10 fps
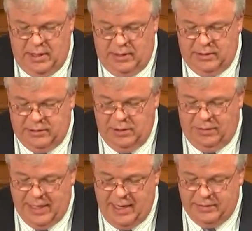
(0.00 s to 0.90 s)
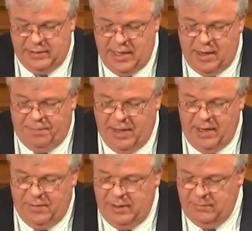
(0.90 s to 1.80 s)
This $2,000
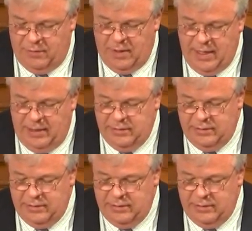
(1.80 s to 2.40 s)
pay raise